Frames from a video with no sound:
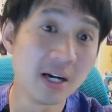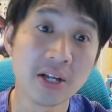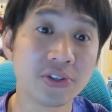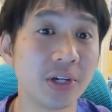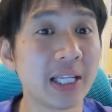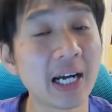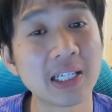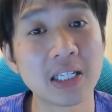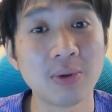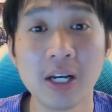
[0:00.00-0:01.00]
So the
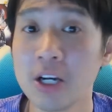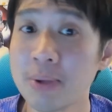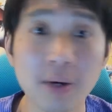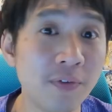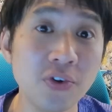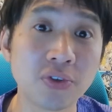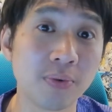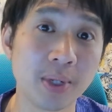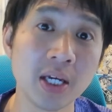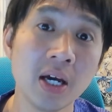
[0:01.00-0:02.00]
tactics were a little bit confused for me.